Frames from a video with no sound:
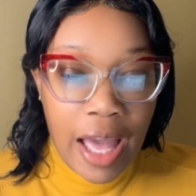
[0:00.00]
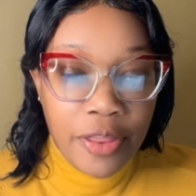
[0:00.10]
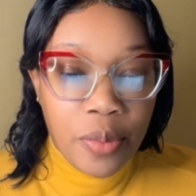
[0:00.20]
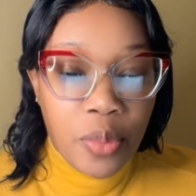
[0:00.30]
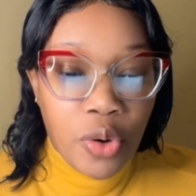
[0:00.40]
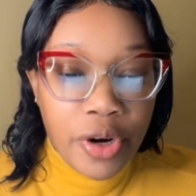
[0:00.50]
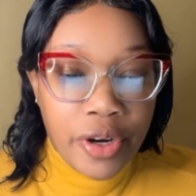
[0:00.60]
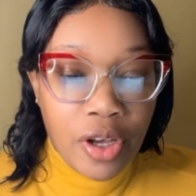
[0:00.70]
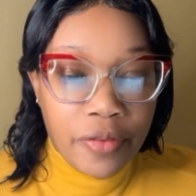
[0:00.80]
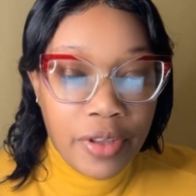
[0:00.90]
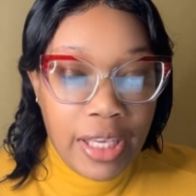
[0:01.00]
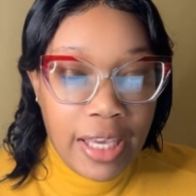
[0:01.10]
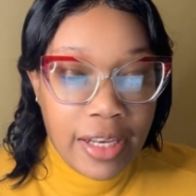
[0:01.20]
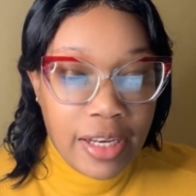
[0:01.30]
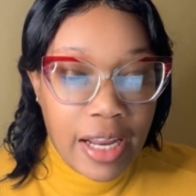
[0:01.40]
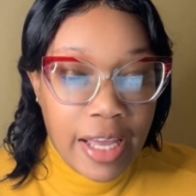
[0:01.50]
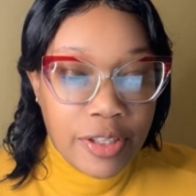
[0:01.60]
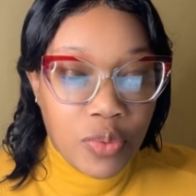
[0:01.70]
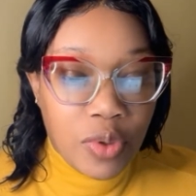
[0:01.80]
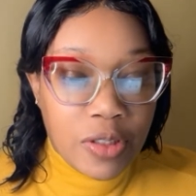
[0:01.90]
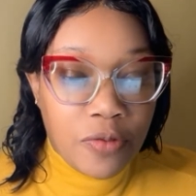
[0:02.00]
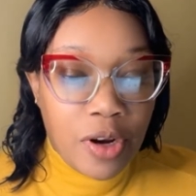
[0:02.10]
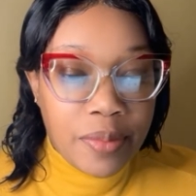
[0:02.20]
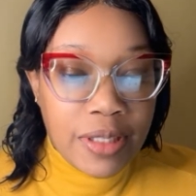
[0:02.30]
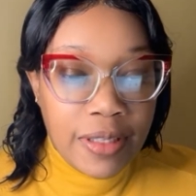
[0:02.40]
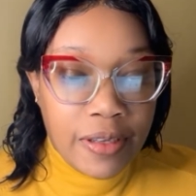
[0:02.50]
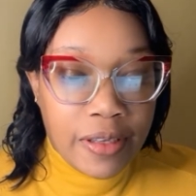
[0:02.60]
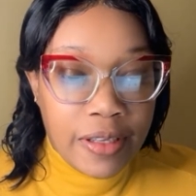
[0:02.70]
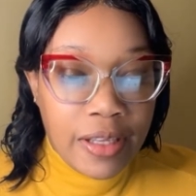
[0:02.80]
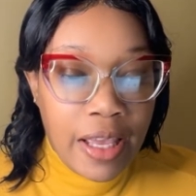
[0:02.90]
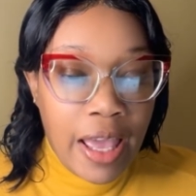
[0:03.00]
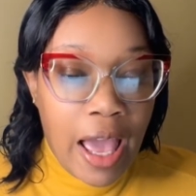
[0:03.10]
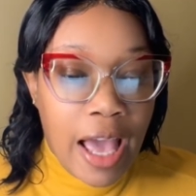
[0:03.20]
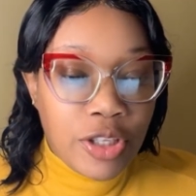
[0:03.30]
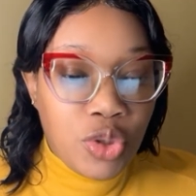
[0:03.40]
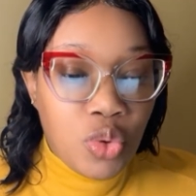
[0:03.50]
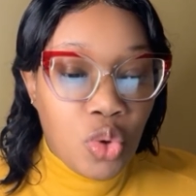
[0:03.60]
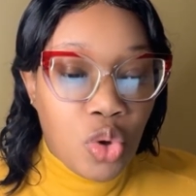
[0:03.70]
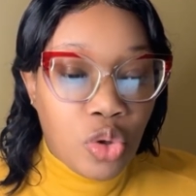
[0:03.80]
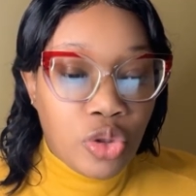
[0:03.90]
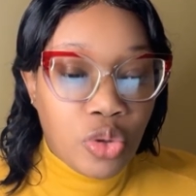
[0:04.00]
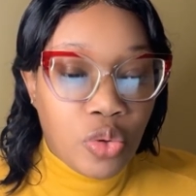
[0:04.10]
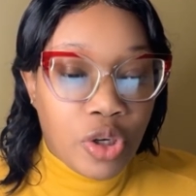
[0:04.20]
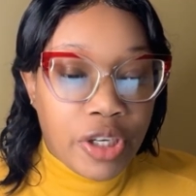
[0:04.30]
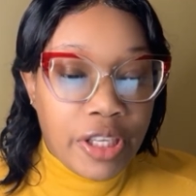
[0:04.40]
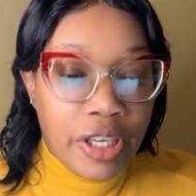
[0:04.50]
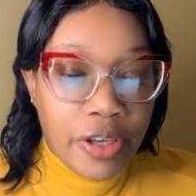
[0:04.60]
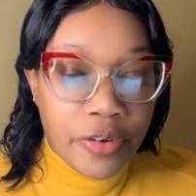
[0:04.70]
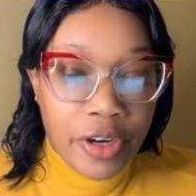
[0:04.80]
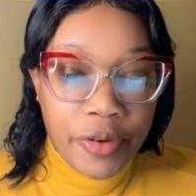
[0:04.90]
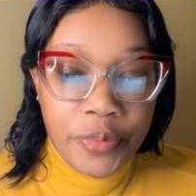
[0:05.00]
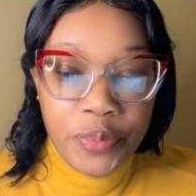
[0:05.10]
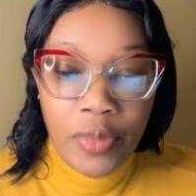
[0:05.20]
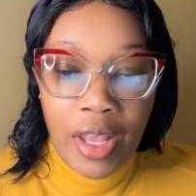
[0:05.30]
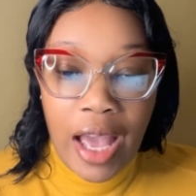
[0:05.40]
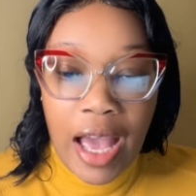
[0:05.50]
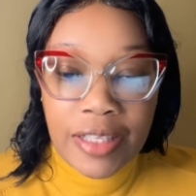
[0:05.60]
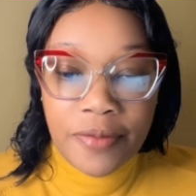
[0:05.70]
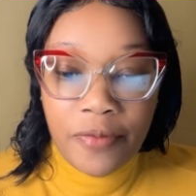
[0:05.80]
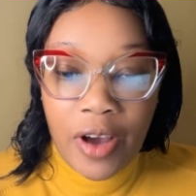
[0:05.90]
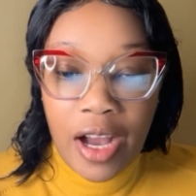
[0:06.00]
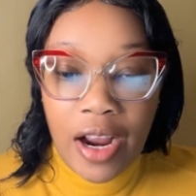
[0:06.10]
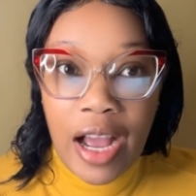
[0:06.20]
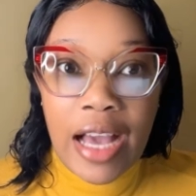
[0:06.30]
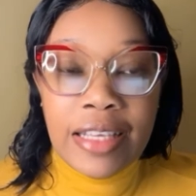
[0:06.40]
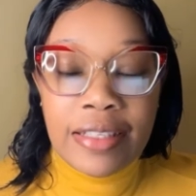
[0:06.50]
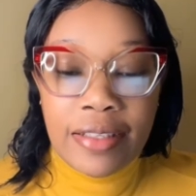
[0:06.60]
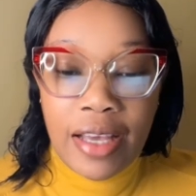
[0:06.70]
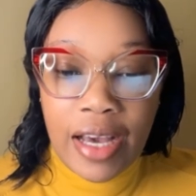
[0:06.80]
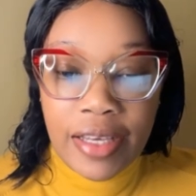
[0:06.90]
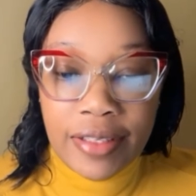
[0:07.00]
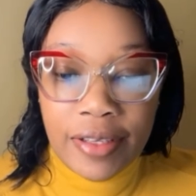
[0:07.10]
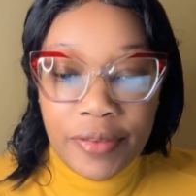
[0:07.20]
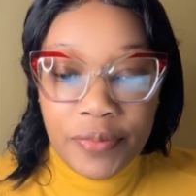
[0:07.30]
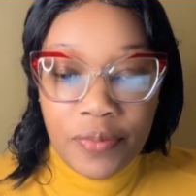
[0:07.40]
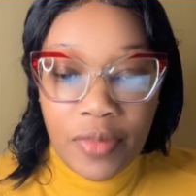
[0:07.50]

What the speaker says: And the border of the Canaanites was from Sidon, as you go toward Gera, as far as Gaza.